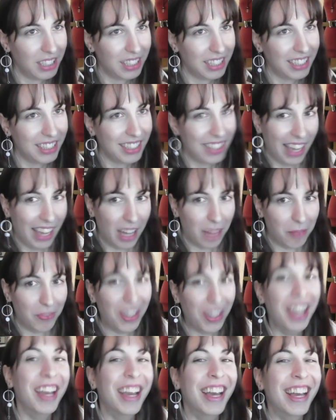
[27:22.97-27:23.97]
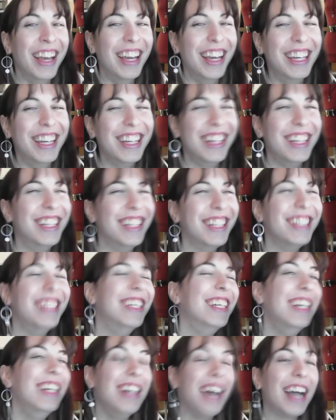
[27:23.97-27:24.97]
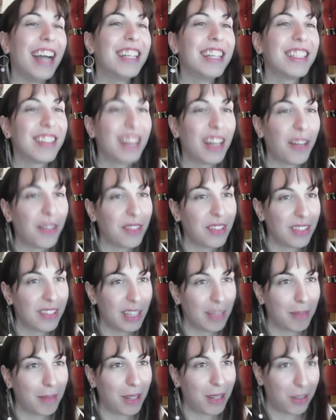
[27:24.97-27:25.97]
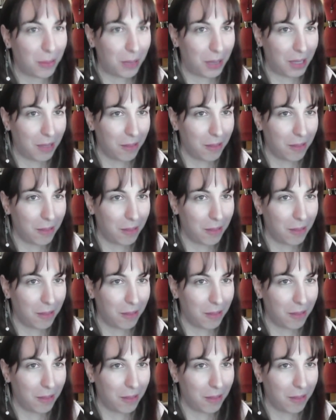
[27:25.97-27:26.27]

yeah. I just love the stigma as well.